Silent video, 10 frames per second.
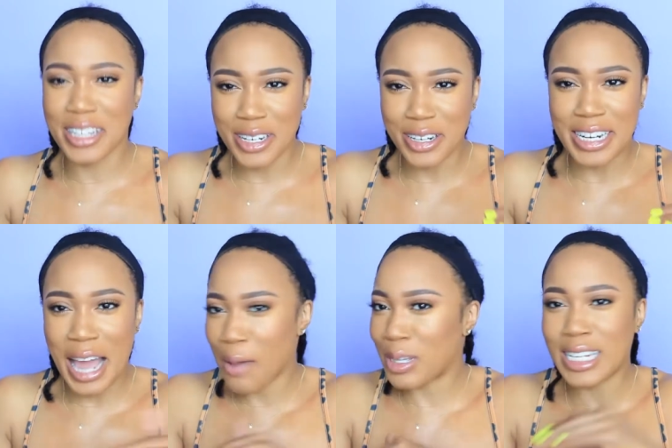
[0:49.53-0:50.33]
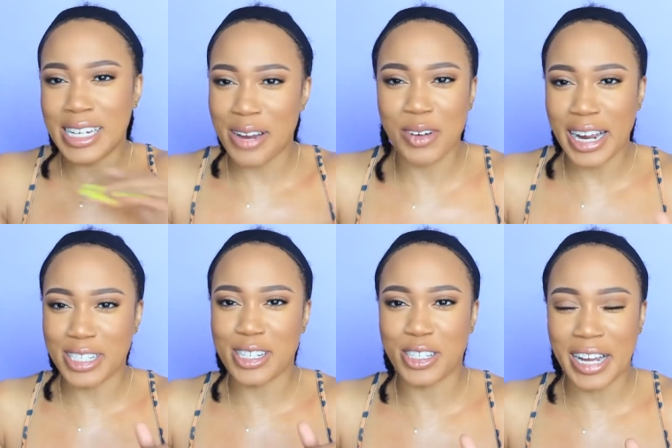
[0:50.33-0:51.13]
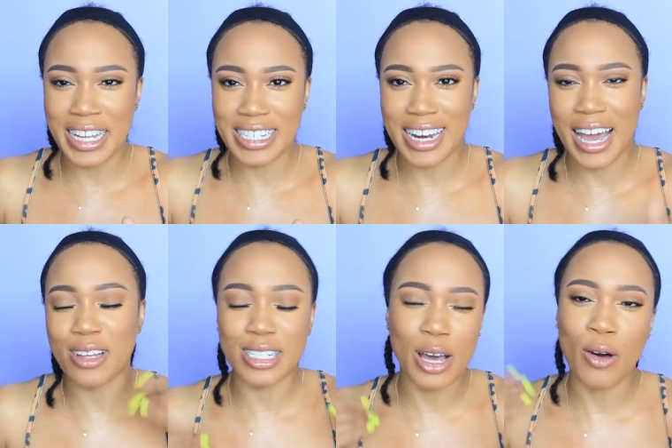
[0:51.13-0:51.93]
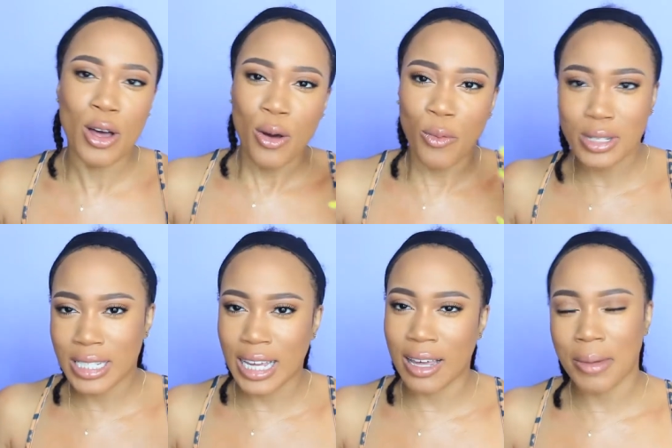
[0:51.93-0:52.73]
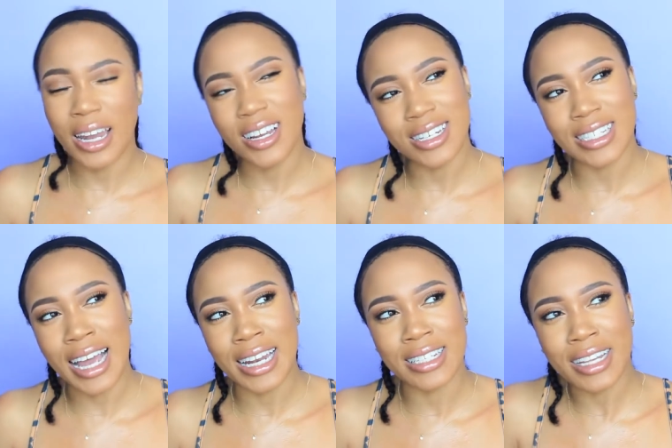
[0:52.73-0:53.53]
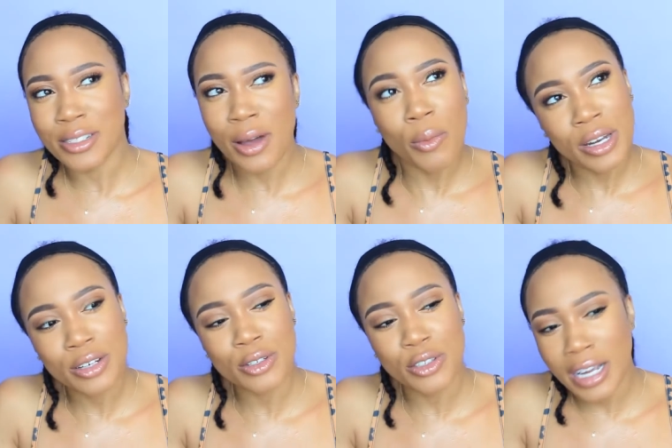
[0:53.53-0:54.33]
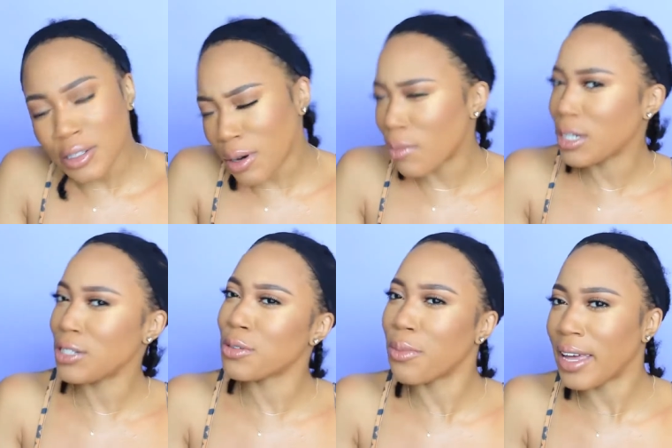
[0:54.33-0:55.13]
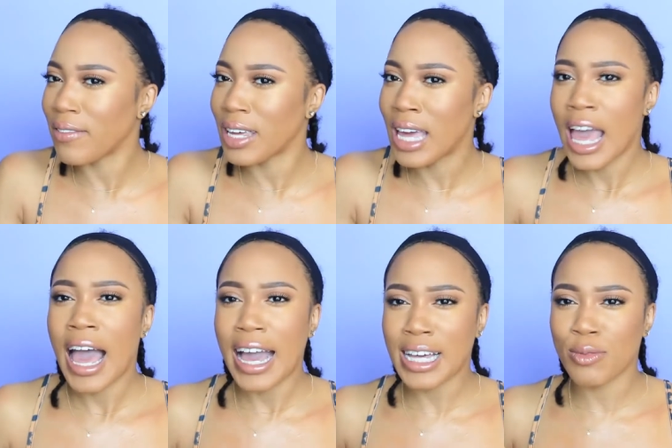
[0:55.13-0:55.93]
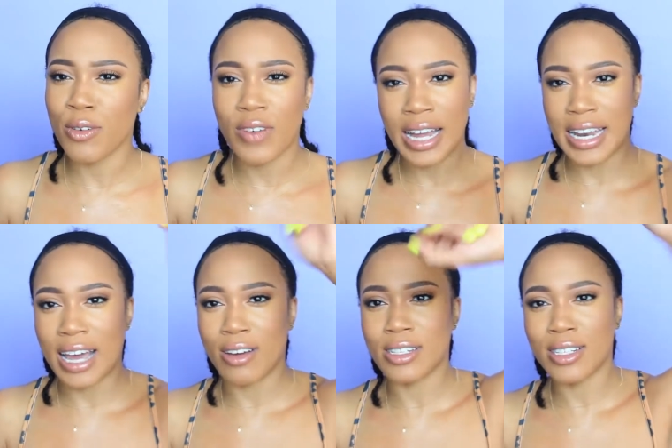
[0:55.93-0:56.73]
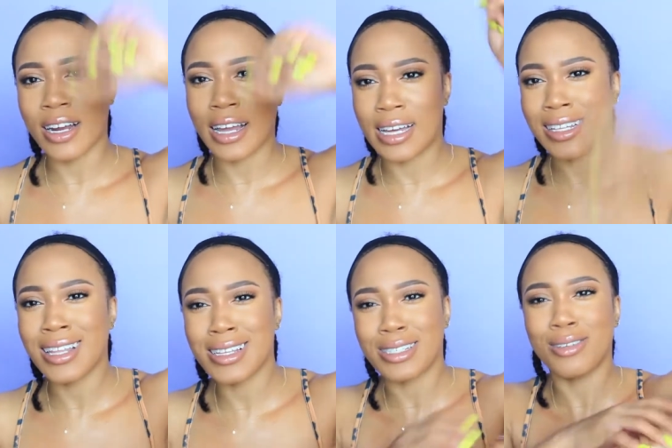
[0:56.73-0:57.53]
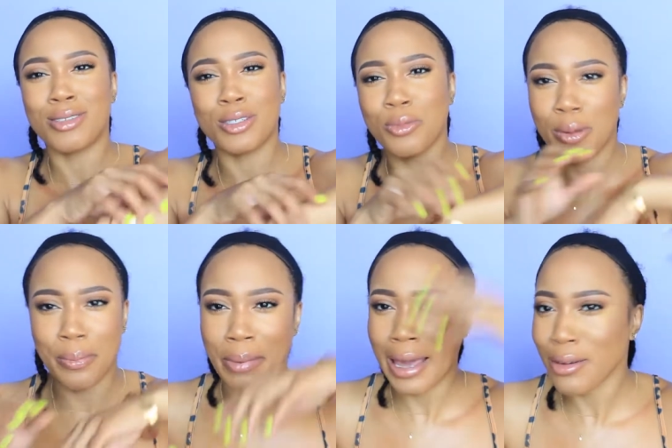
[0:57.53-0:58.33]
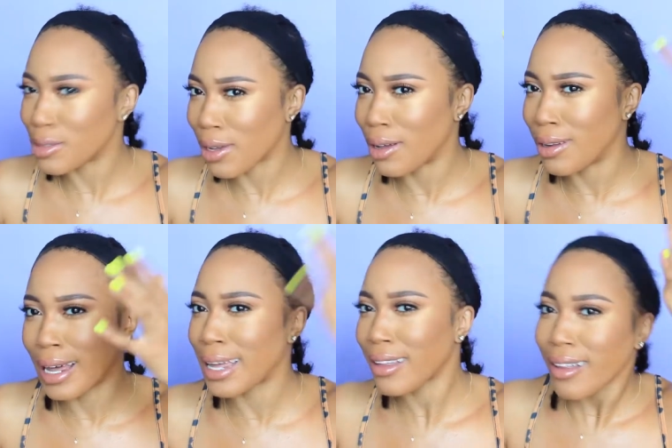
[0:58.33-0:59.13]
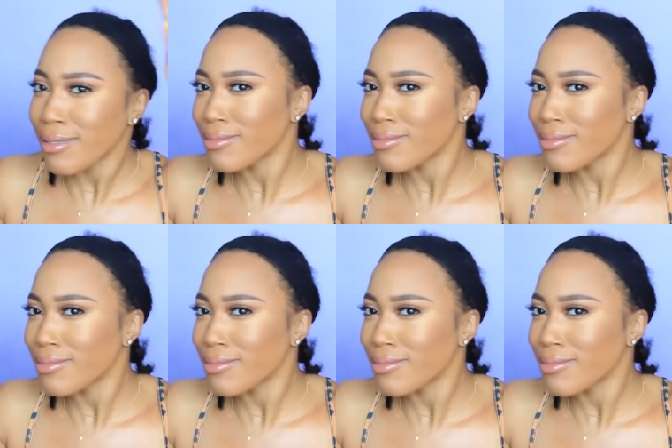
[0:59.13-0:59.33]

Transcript: good or not because I never actually straightened it out so we'll see I'm kind of undecided it's like do I want to do straight do I want to do wavy I guess we'll find out and sorry guys I got these little stupid bangles on like